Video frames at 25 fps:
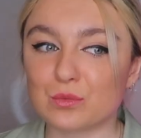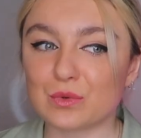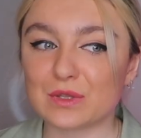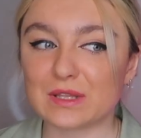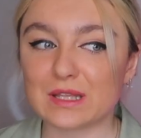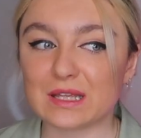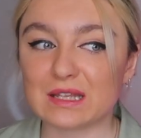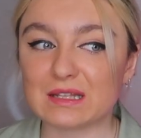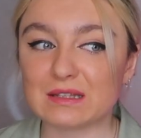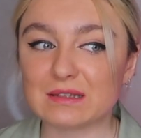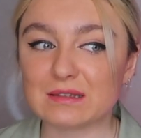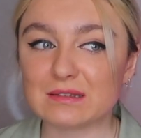
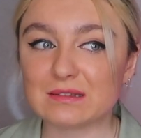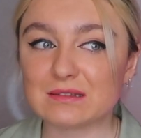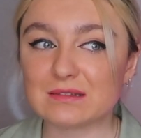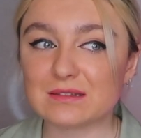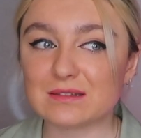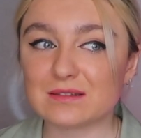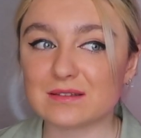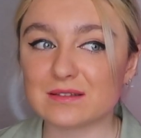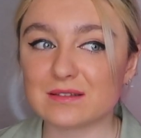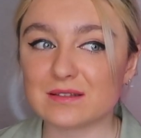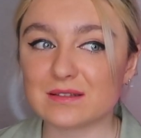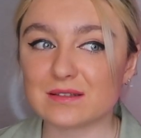
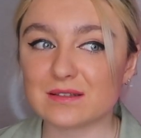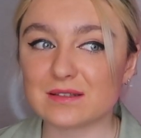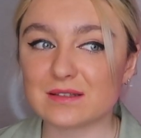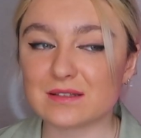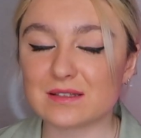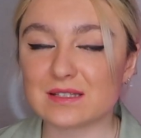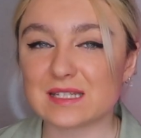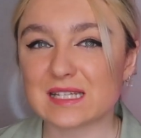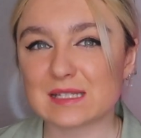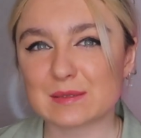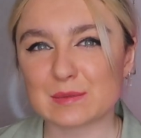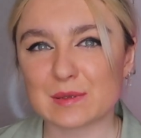Within
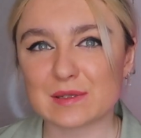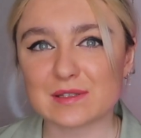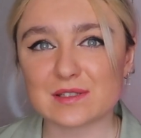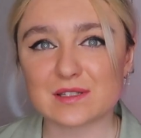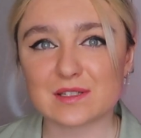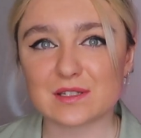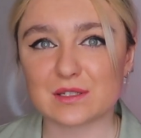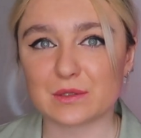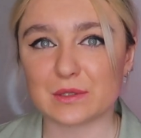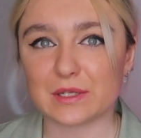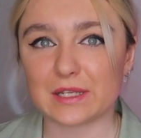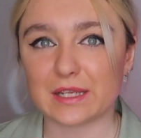6
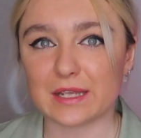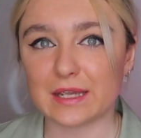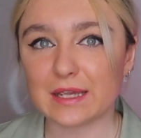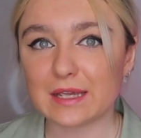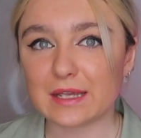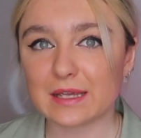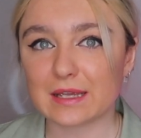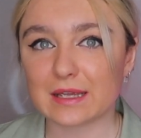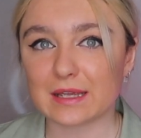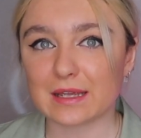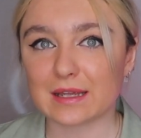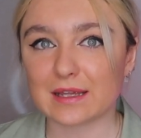months to a
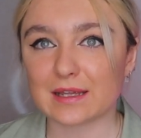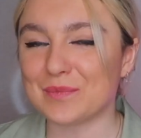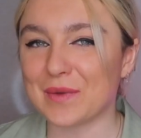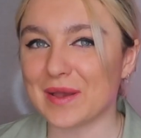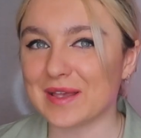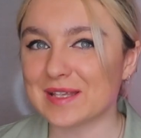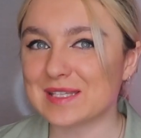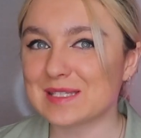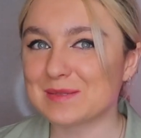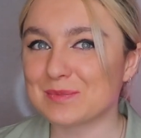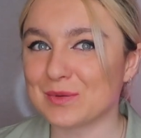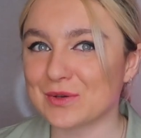year, the
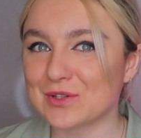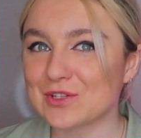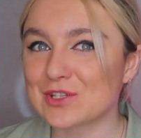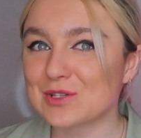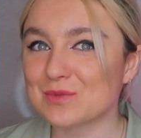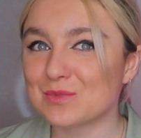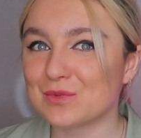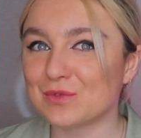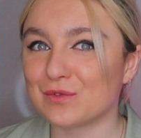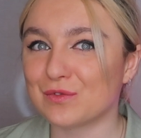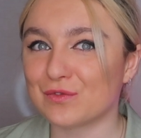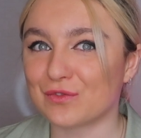best
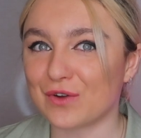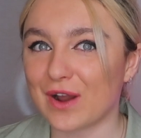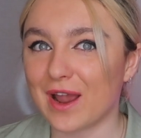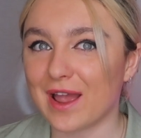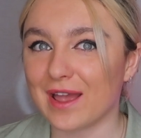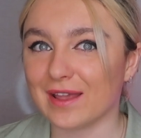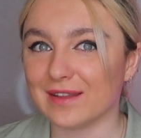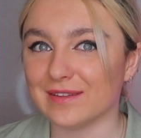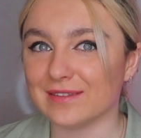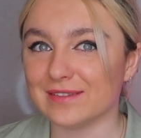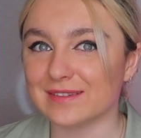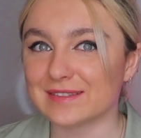possible
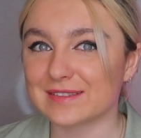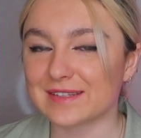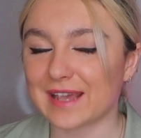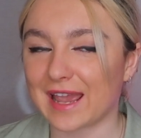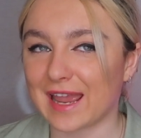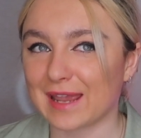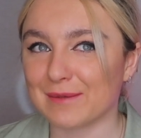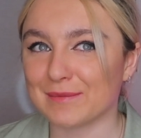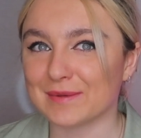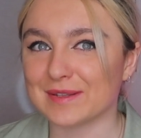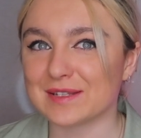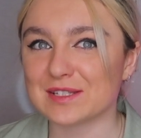friend
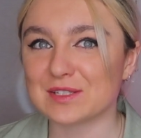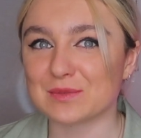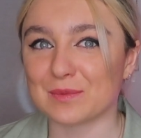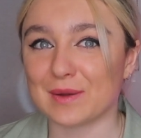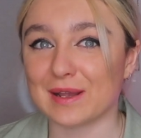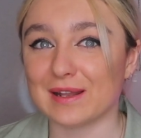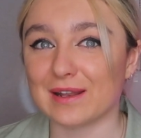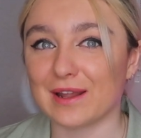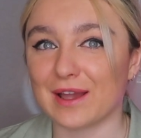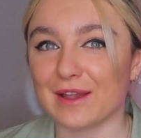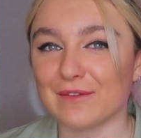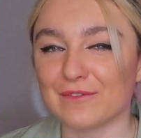came into
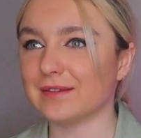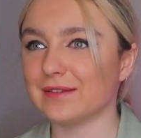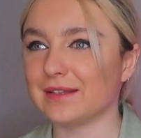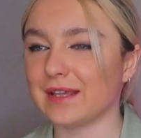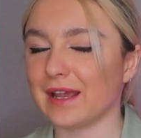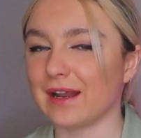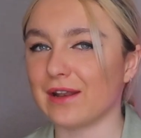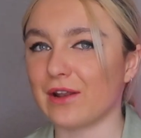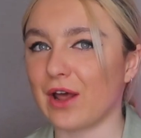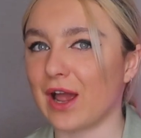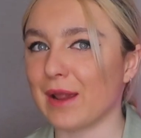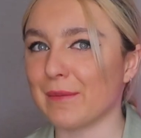my life.
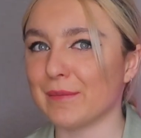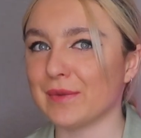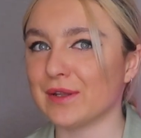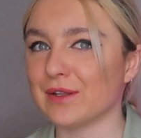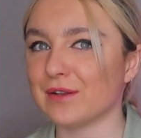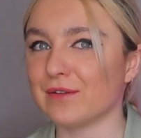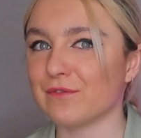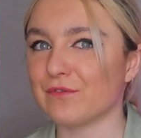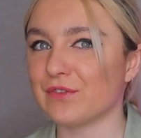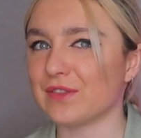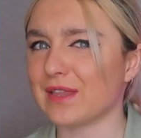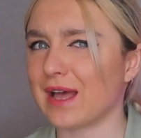The
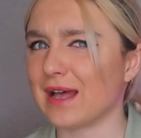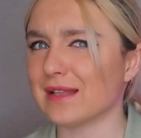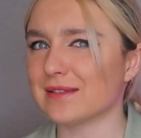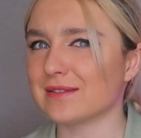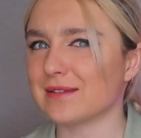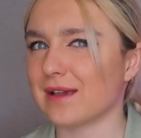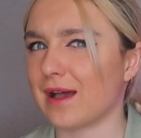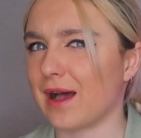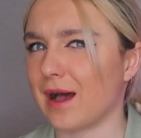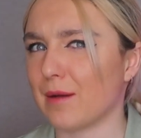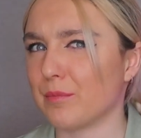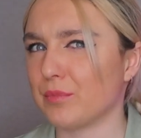alignment for that
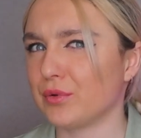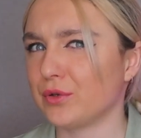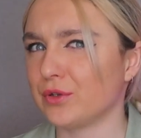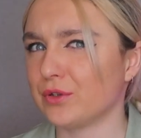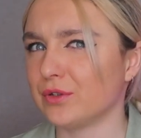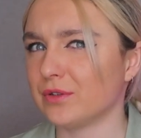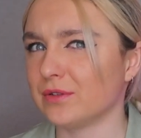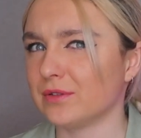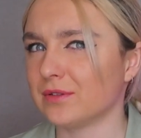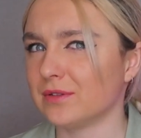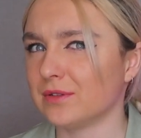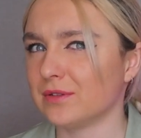to
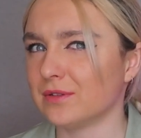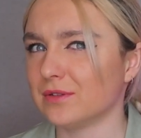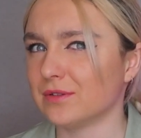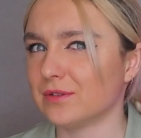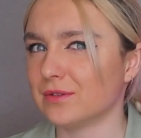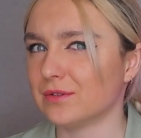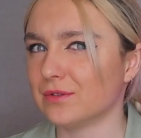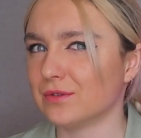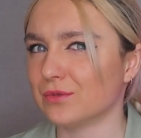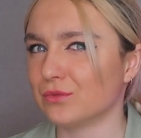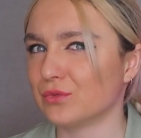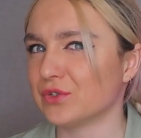happen
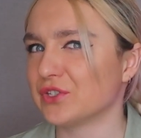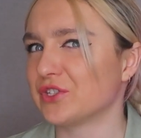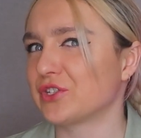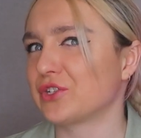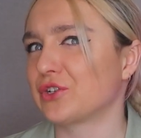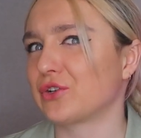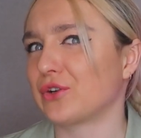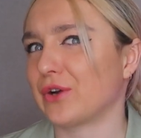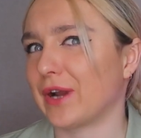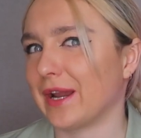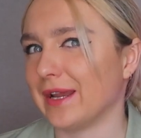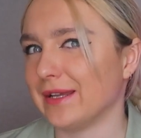was
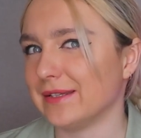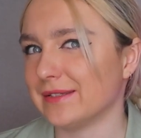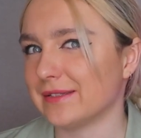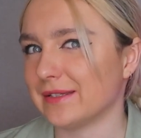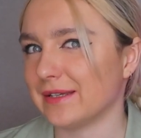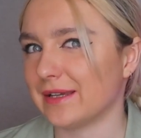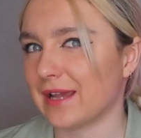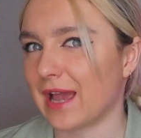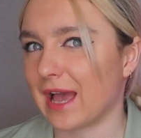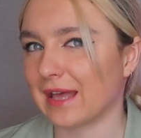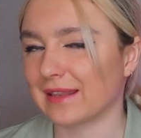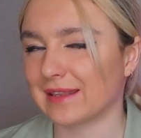
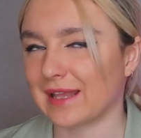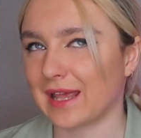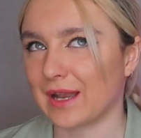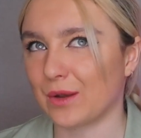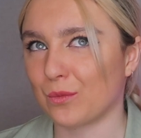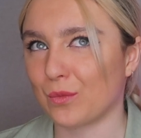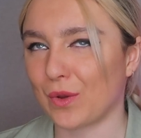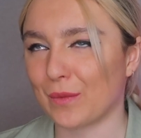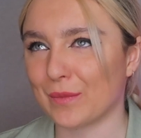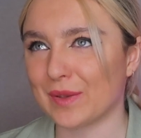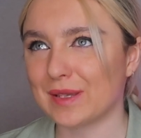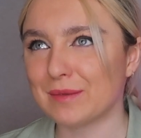crazy. And
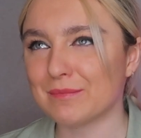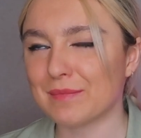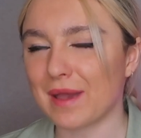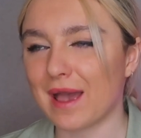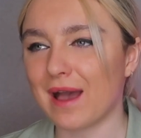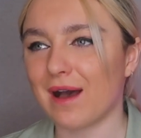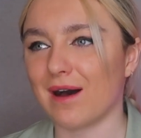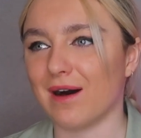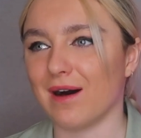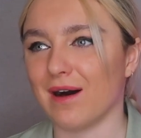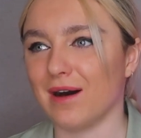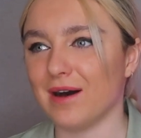then when we
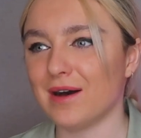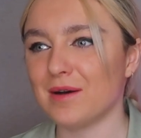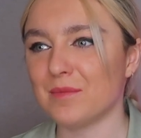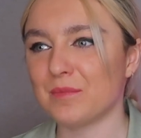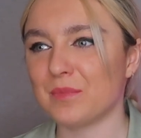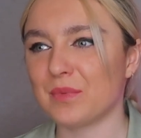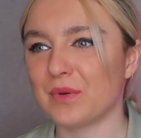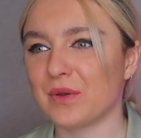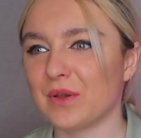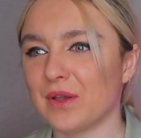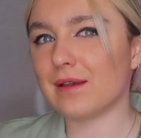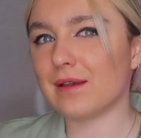met
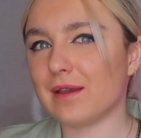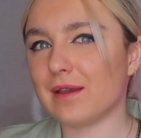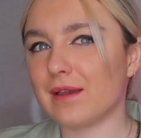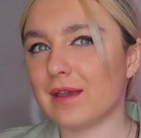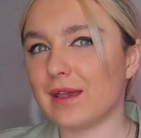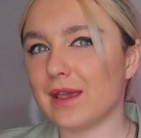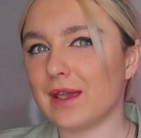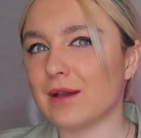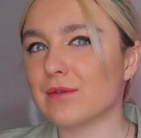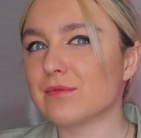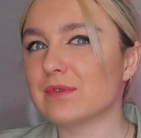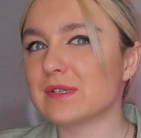up,
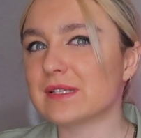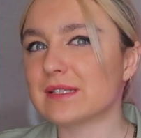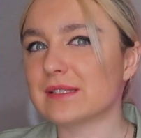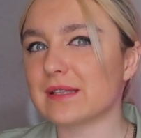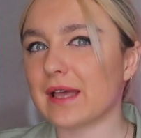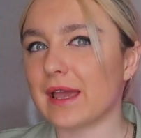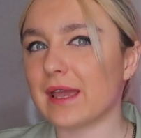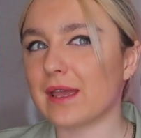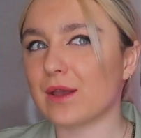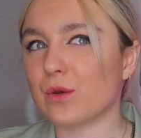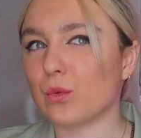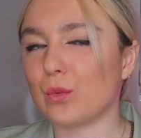it was
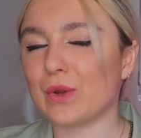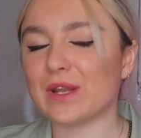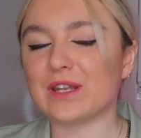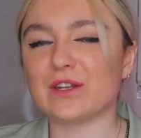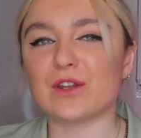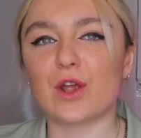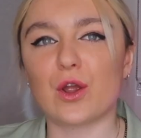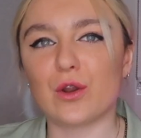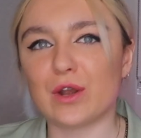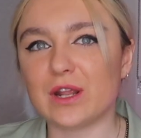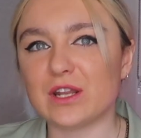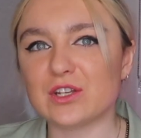like we'd
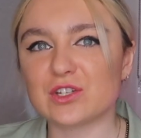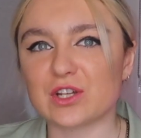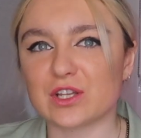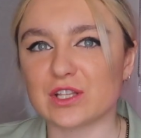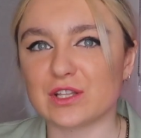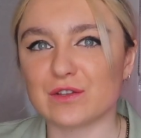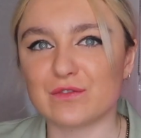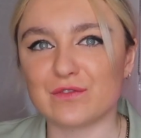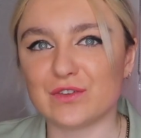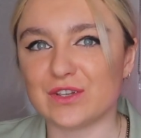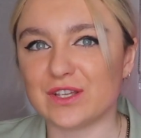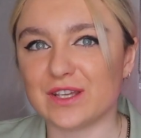known each
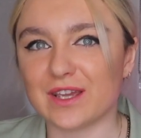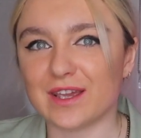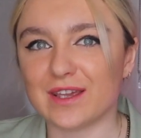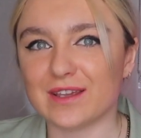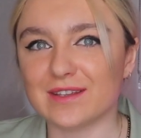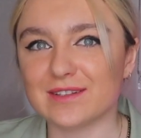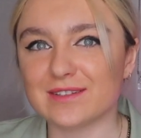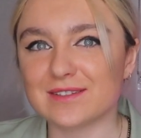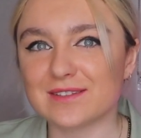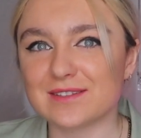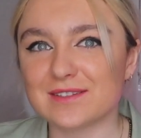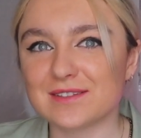other for
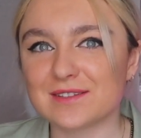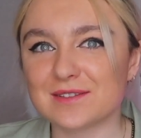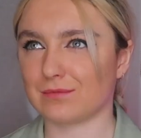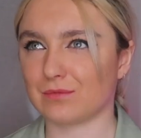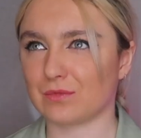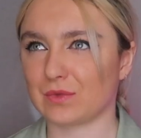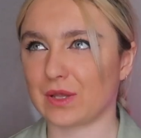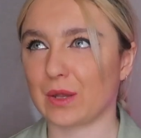years.